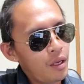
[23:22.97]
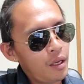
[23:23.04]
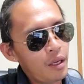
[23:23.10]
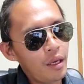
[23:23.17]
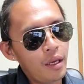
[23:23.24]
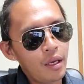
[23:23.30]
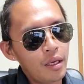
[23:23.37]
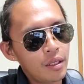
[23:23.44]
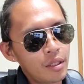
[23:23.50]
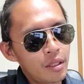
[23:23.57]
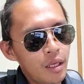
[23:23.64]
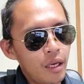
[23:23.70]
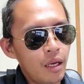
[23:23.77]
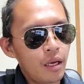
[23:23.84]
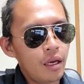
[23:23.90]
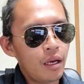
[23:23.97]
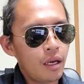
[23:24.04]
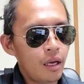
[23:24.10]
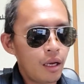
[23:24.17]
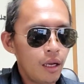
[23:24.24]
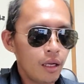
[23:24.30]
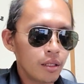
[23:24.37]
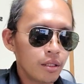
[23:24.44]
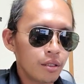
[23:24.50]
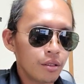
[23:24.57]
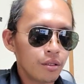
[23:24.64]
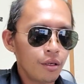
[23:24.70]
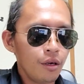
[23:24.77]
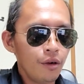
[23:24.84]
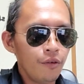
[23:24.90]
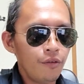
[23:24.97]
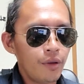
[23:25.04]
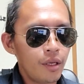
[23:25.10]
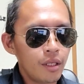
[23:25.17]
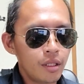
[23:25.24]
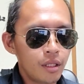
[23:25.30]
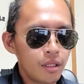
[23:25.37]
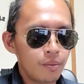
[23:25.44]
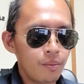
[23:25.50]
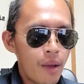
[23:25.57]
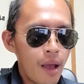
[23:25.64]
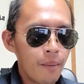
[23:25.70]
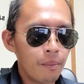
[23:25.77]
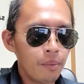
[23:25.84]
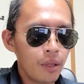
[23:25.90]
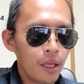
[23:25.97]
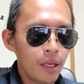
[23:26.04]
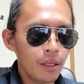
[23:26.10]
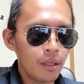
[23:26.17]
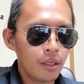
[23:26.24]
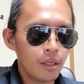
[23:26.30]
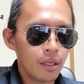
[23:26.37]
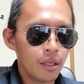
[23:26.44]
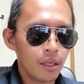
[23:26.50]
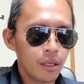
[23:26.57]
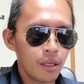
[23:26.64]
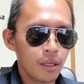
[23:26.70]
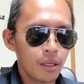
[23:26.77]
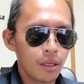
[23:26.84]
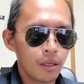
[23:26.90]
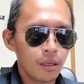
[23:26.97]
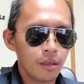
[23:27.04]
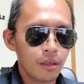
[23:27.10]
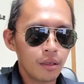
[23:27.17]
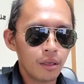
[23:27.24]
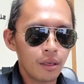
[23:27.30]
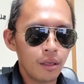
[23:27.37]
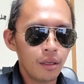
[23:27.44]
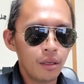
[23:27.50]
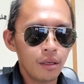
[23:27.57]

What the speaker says: is a service pamphlet, okay,